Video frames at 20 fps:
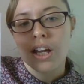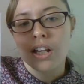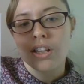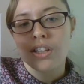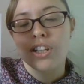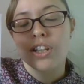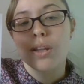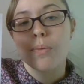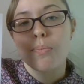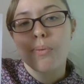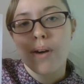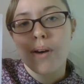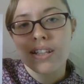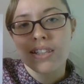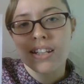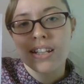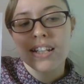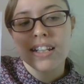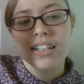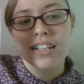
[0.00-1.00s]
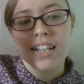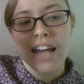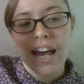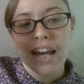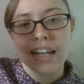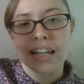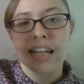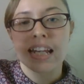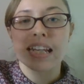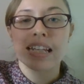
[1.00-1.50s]
to the present
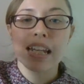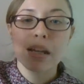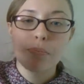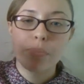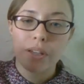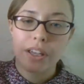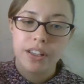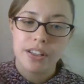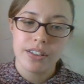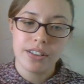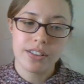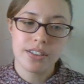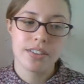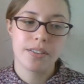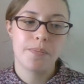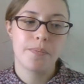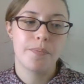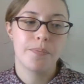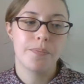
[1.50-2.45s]
day Libyans.